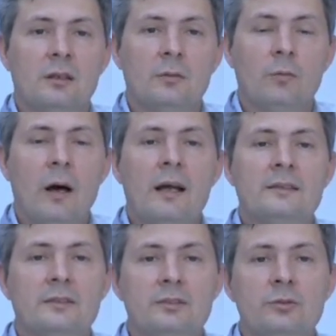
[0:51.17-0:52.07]
why
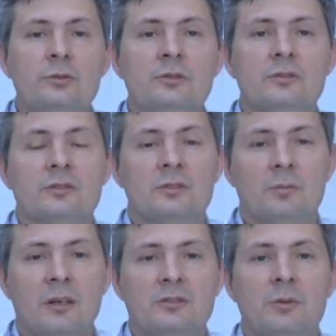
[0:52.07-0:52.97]
the students
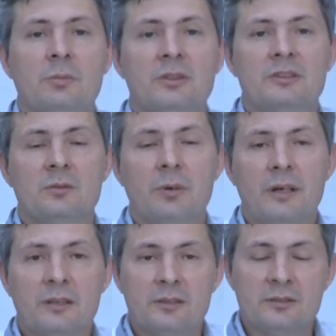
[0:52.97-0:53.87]
must be
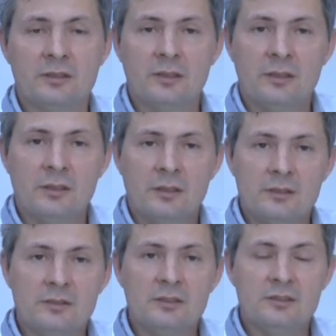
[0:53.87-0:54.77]
participate in the
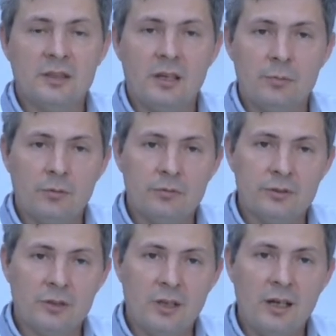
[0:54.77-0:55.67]
this type of
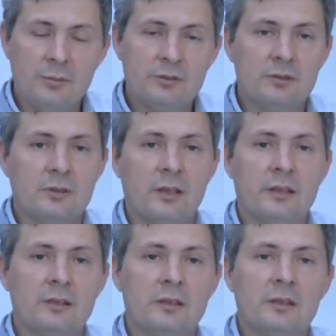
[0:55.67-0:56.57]
the clubs
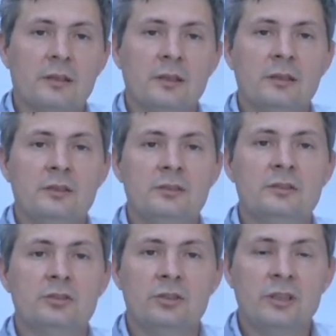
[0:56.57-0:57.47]
like uh,
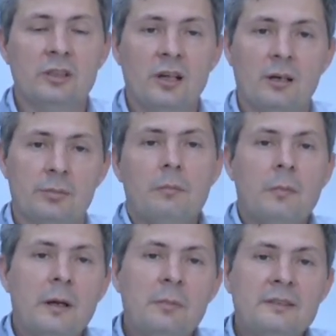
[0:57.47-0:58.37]
EC3 club.
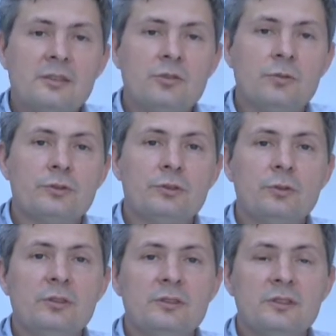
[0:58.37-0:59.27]
My message for
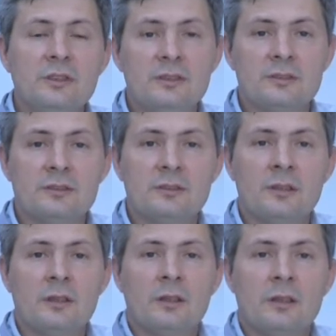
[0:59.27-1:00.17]
students is
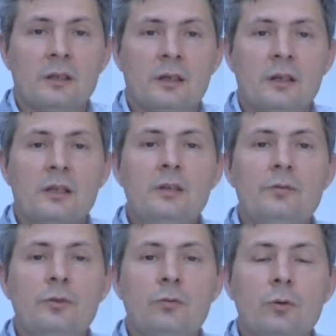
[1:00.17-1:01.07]
uh,
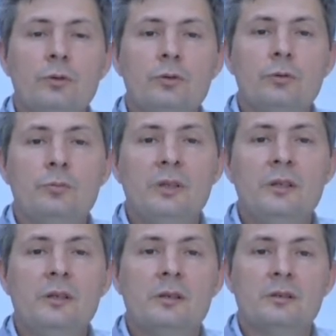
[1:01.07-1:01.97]
if you want to
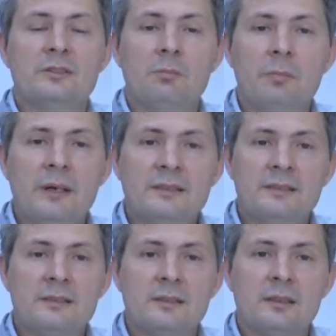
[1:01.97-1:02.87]
be the
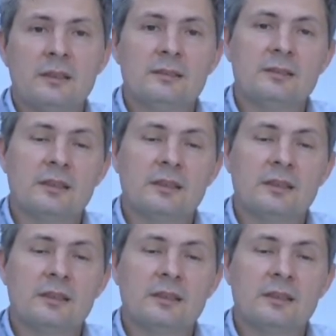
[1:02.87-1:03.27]
best and